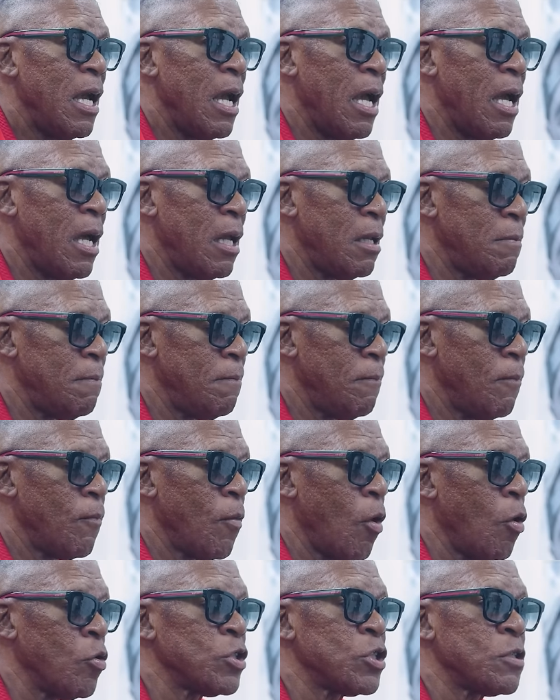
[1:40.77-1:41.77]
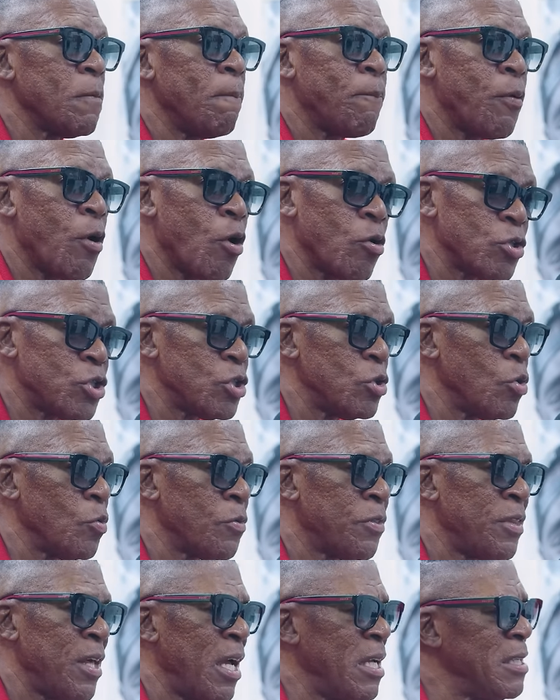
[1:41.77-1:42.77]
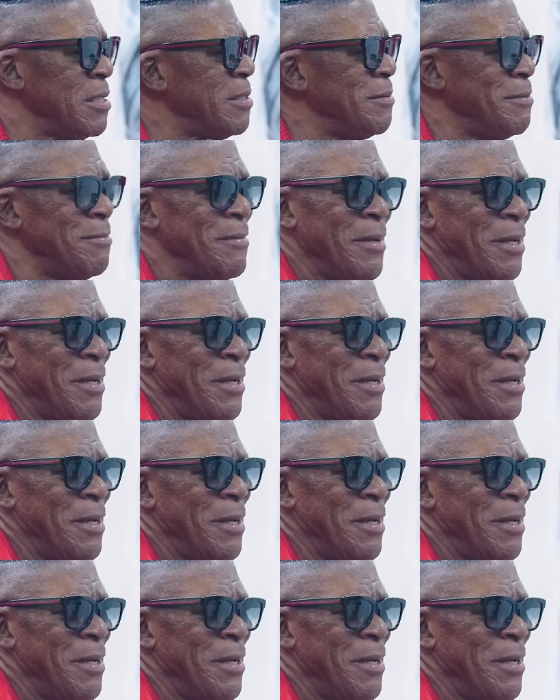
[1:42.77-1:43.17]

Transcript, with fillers: and on some personal things.